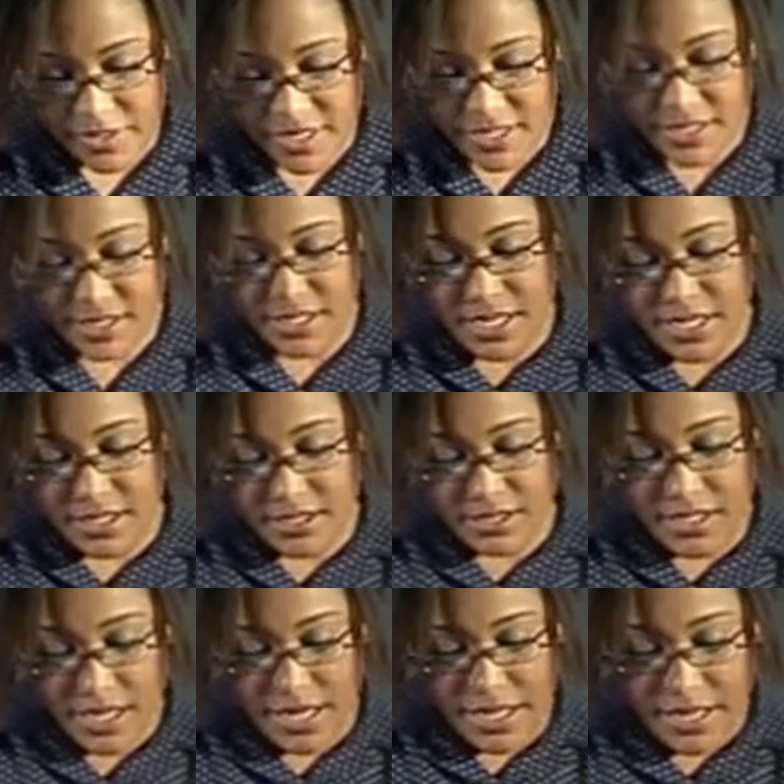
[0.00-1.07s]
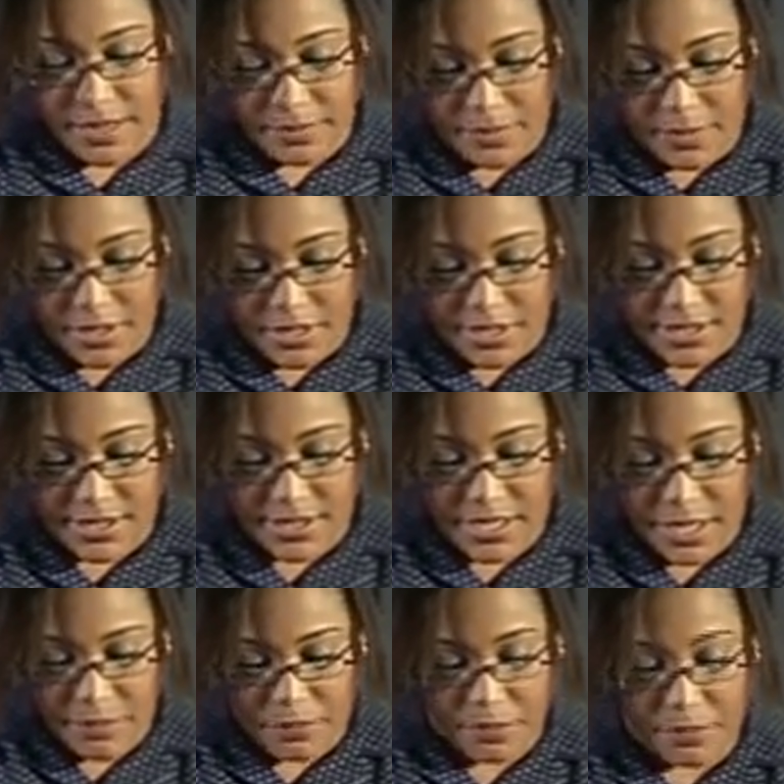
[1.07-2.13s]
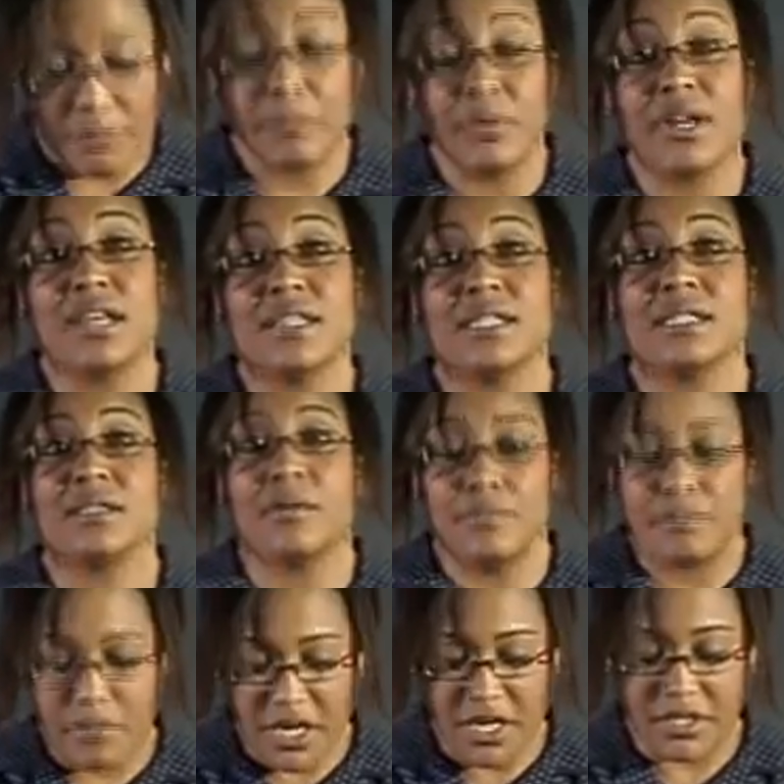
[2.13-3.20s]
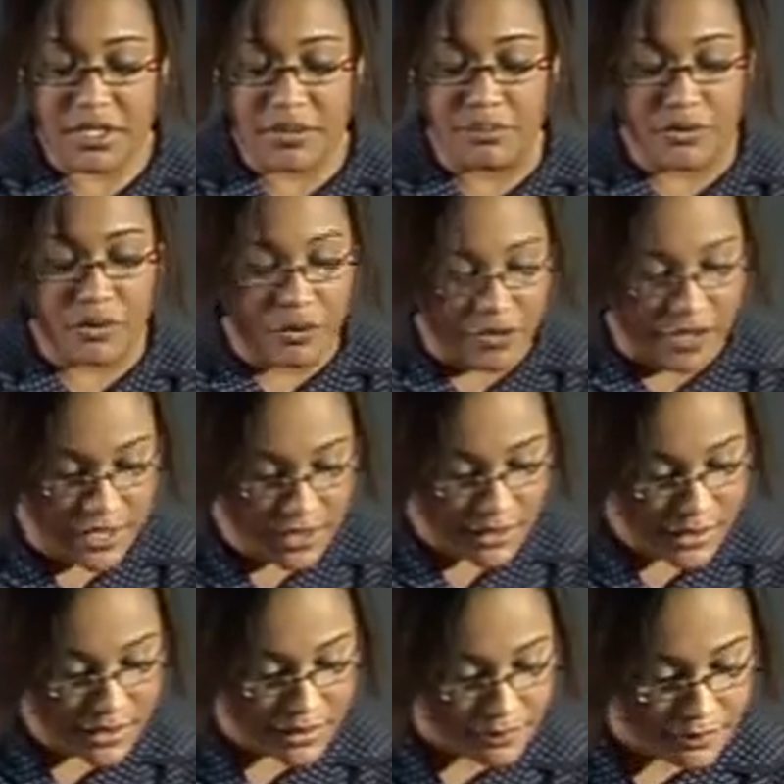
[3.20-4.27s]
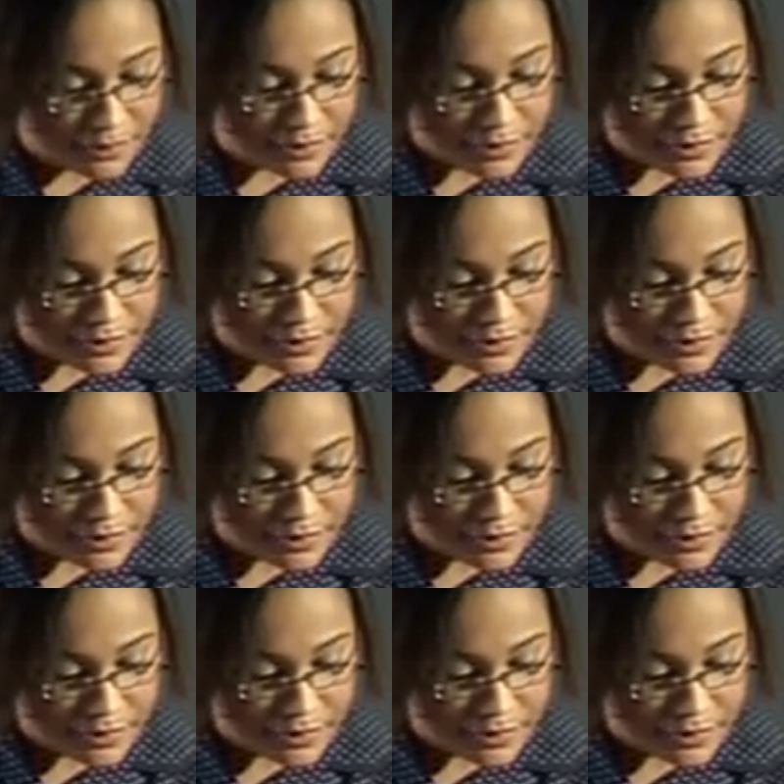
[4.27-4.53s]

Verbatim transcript: this is a slip plus medium product,